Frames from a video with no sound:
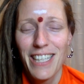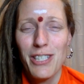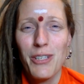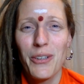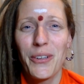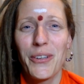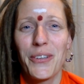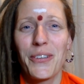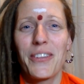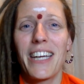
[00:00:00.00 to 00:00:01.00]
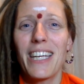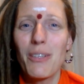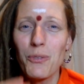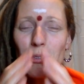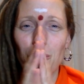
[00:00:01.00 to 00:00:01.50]
So thank
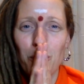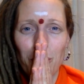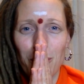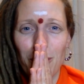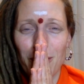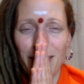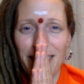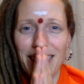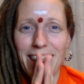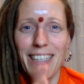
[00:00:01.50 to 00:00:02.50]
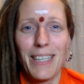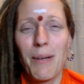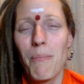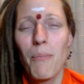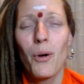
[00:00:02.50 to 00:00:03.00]
you to
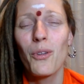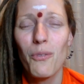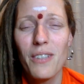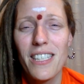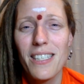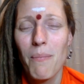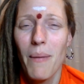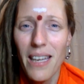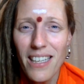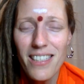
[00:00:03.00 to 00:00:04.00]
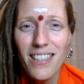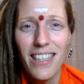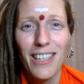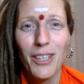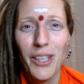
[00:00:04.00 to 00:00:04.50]
both of these
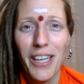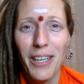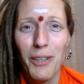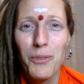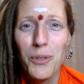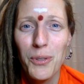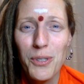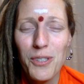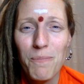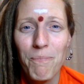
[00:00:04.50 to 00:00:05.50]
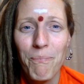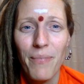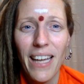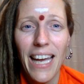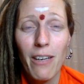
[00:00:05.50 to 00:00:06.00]
amazing gurus.
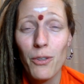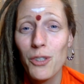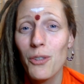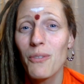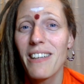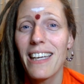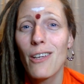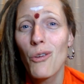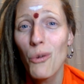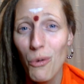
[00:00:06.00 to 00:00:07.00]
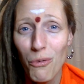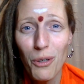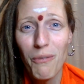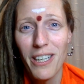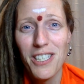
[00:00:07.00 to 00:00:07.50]
And also thank you
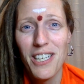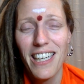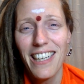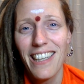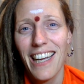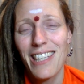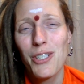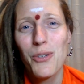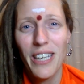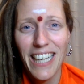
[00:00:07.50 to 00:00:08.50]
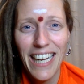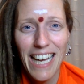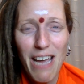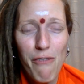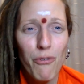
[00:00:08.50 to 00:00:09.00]
for watching and
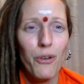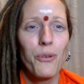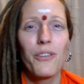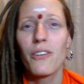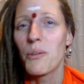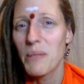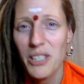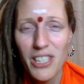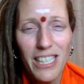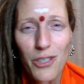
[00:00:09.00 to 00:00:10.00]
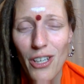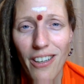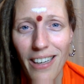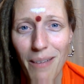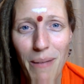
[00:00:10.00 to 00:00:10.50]
joining, and for all the comments that you're
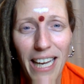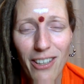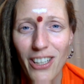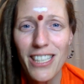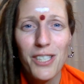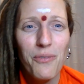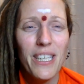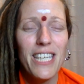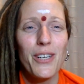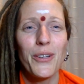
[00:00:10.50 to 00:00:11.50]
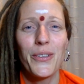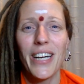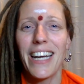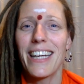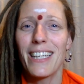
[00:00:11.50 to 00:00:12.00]
going to make on this
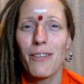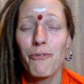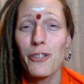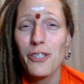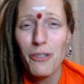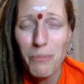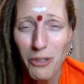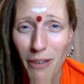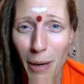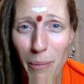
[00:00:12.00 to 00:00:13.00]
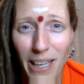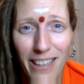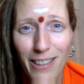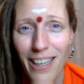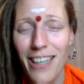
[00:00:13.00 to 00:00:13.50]
video, and for
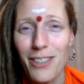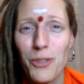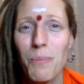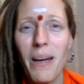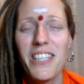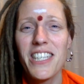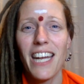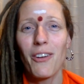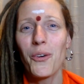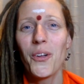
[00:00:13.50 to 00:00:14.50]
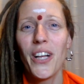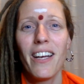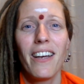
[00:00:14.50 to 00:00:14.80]
subscribing to my channel